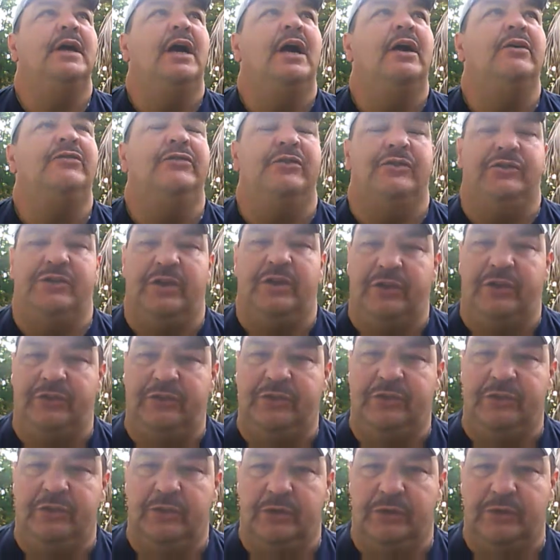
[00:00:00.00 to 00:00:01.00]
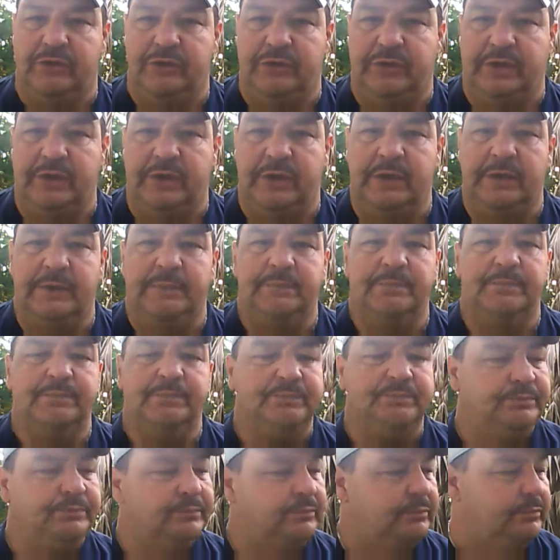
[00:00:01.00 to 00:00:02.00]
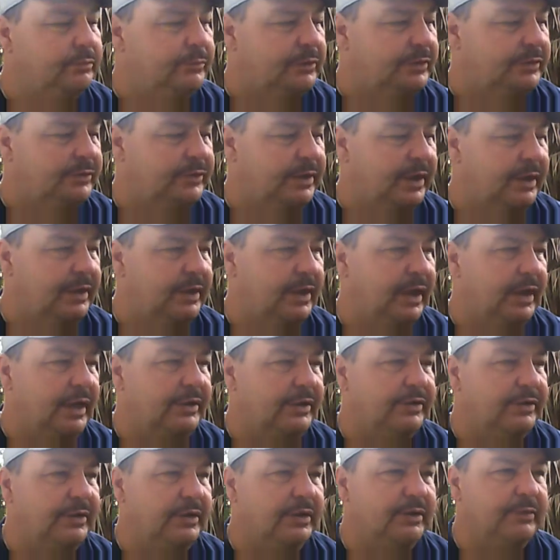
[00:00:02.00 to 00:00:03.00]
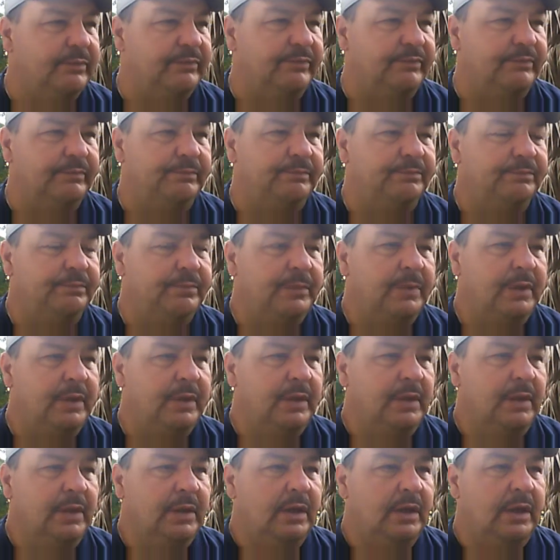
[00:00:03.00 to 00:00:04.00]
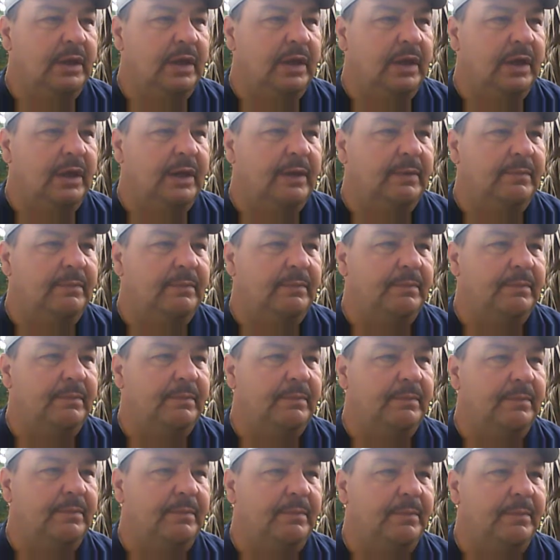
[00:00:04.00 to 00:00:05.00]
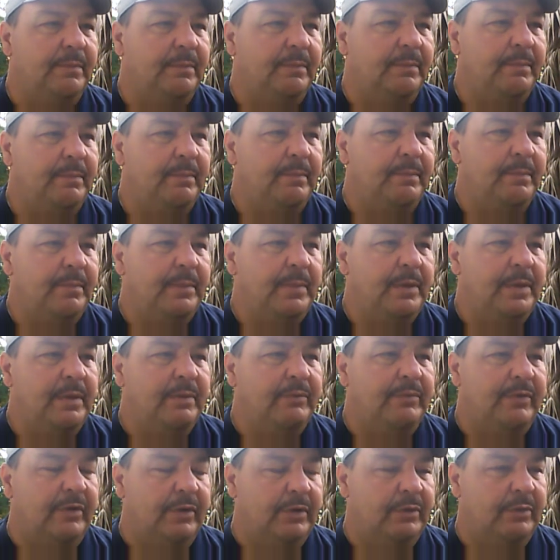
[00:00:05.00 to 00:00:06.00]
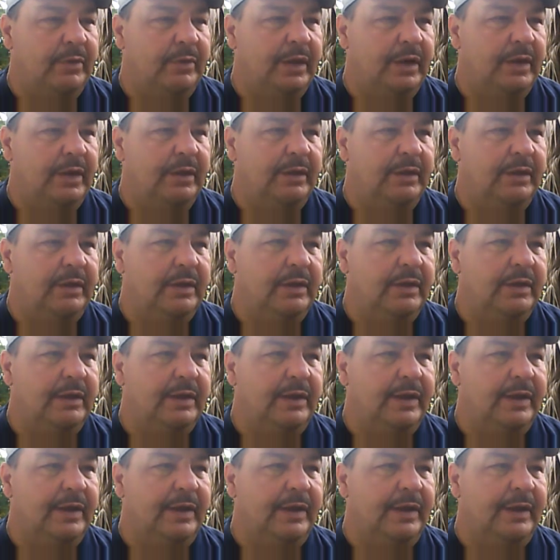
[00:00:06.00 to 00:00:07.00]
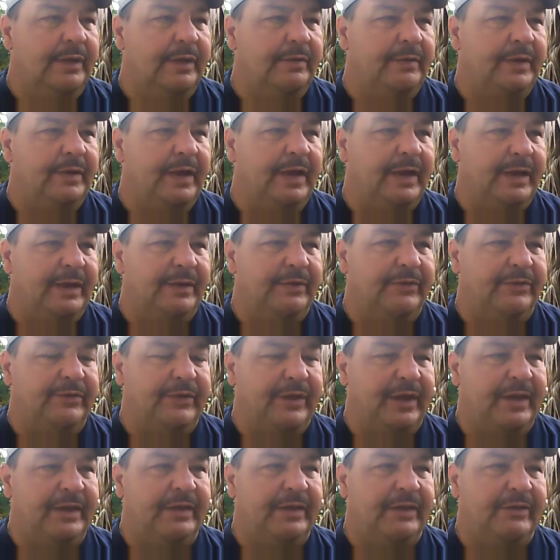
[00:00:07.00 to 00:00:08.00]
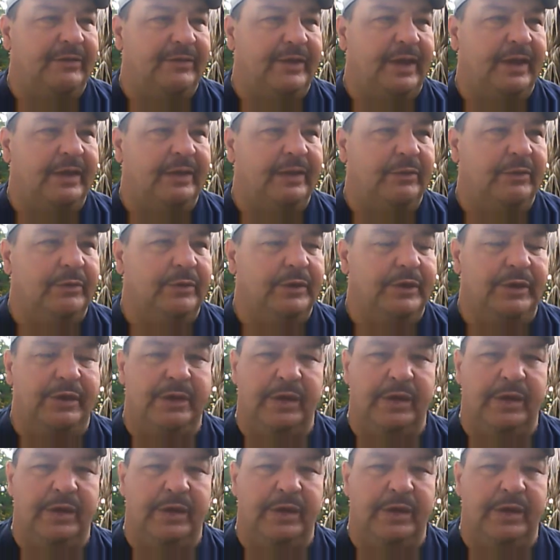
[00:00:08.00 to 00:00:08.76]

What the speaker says: a suggestion or a critique, which I took um, very well. I understand exactly where you're